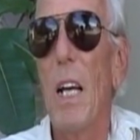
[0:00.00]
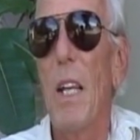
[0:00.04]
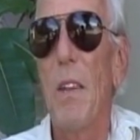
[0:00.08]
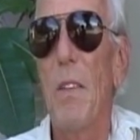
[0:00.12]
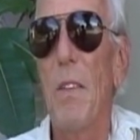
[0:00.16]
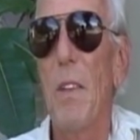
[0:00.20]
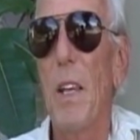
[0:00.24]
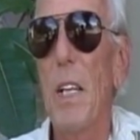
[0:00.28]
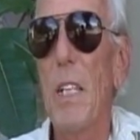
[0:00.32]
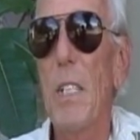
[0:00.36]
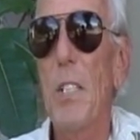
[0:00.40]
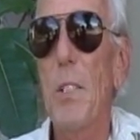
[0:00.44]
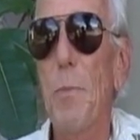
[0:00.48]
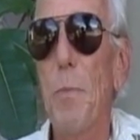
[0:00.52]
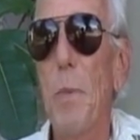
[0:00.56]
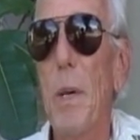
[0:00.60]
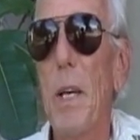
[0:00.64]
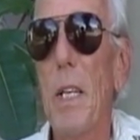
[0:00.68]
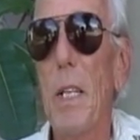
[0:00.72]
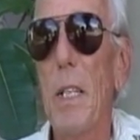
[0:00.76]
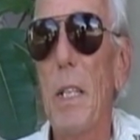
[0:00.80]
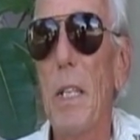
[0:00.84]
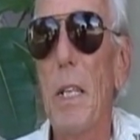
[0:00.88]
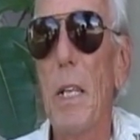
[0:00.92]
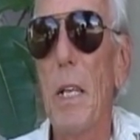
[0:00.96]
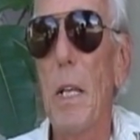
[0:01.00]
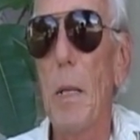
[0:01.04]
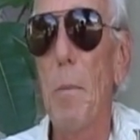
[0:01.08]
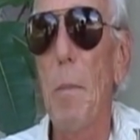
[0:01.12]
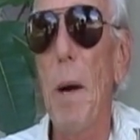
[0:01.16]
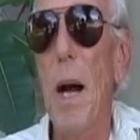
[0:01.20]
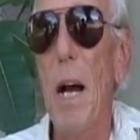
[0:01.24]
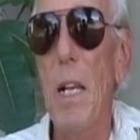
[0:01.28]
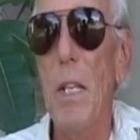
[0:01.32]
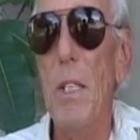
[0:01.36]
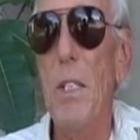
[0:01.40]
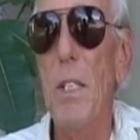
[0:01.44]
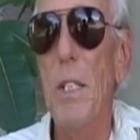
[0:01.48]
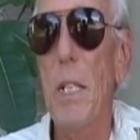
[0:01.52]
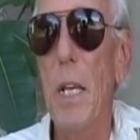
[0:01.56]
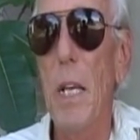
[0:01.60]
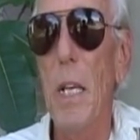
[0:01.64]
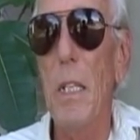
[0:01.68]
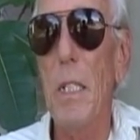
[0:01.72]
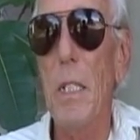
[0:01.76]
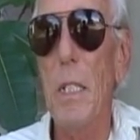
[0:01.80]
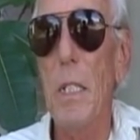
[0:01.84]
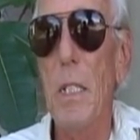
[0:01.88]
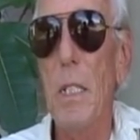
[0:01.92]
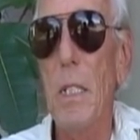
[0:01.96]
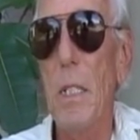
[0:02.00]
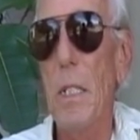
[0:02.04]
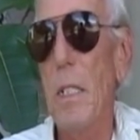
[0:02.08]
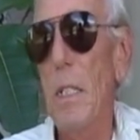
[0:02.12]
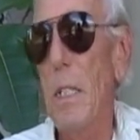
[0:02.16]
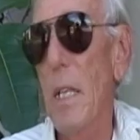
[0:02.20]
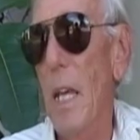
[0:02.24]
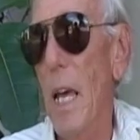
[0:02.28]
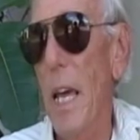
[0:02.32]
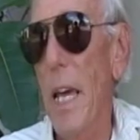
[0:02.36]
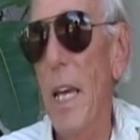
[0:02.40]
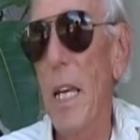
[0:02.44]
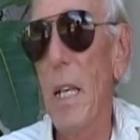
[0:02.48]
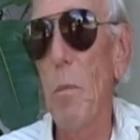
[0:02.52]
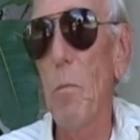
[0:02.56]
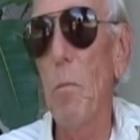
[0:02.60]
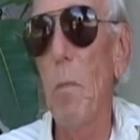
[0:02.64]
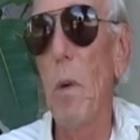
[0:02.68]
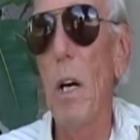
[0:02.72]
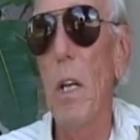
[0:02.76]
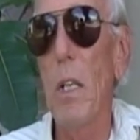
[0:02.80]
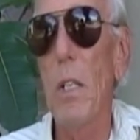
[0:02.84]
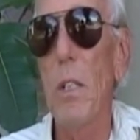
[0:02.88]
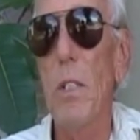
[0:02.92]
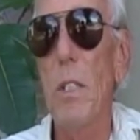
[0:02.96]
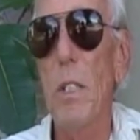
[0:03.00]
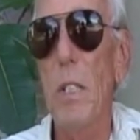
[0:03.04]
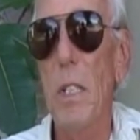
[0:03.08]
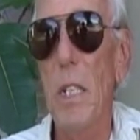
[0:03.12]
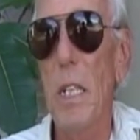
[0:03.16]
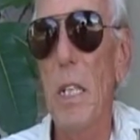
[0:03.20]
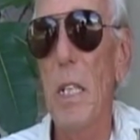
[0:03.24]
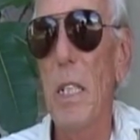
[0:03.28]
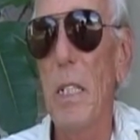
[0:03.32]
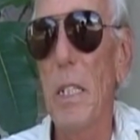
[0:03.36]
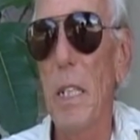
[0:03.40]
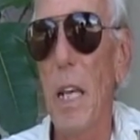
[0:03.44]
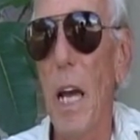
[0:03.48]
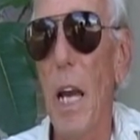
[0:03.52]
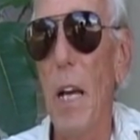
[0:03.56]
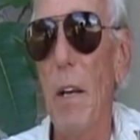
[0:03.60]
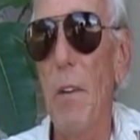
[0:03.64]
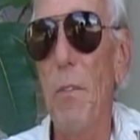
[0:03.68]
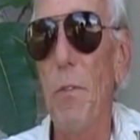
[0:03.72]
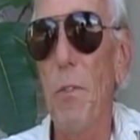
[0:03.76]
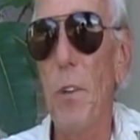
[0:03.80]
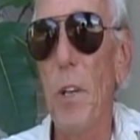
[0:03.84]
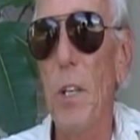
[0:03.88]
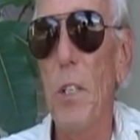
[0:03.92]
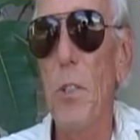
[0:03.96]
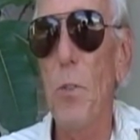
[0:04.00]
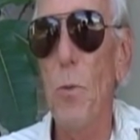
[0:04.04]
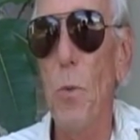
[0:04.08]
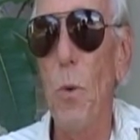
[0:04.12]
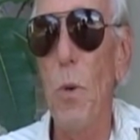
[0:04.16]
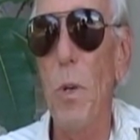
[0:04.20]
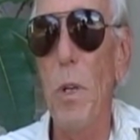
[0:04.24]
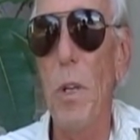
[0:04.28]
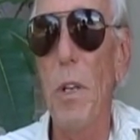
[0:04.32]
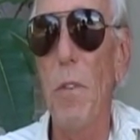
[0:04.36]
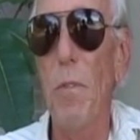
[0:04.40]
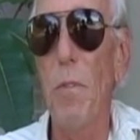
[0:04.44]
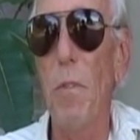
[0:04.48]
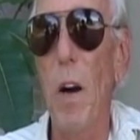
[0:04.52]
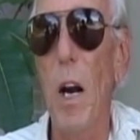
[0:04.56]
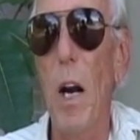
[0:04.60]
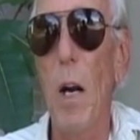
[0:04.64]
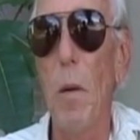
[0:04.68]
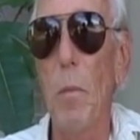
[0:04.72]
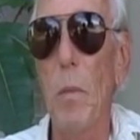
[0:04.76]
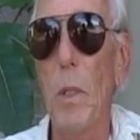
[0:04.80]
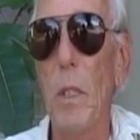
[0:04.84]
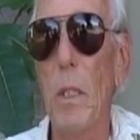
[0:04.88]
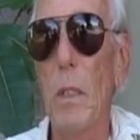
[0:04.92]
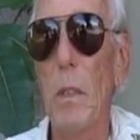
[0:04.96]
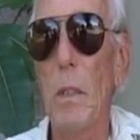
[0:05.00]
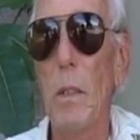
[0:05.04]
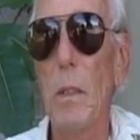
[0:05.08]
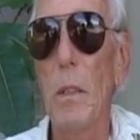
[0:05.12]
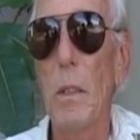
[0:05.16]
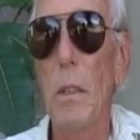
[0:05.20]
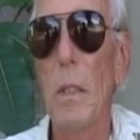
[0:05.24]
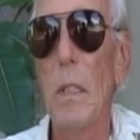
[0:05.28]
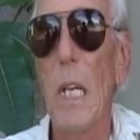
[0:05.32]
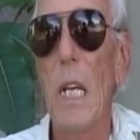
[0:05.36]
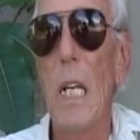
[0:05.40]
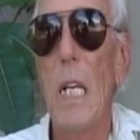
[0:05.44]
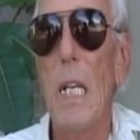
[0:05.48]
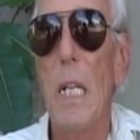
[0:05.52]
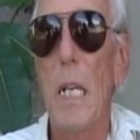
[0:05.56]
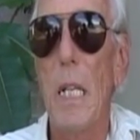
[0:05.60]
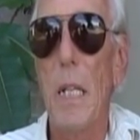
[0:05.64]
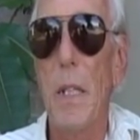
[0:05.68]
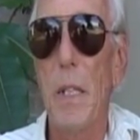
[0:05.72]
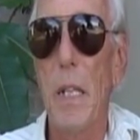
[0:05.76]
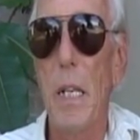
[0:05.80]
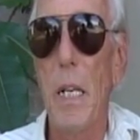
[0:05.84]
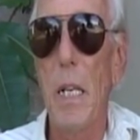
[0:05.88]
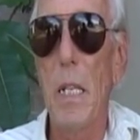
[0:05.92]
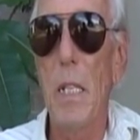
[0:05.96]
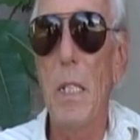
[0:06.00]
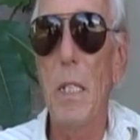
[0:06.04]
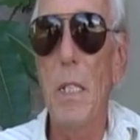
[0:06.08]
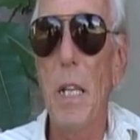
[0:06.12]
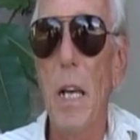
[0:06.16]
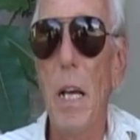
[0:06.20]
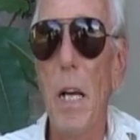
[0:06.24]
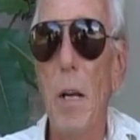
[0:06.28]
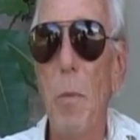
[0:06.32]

they spend in about 6-8 months in that freshwater environment. Then as they